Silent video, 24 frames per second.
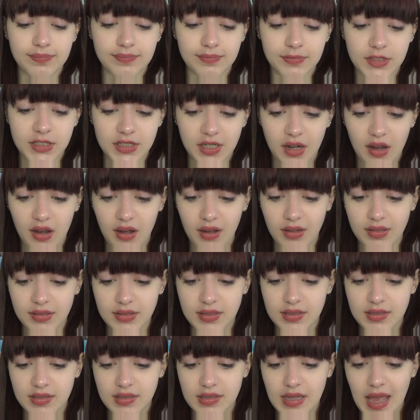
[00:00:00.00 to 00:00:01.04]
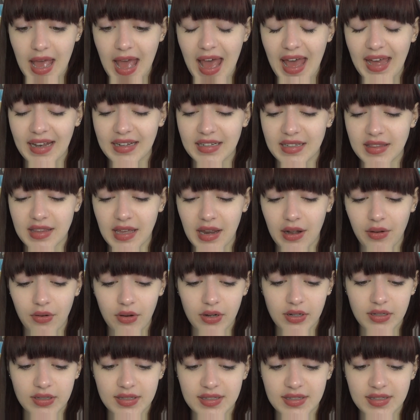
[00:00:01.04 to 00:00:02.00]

darts, and there are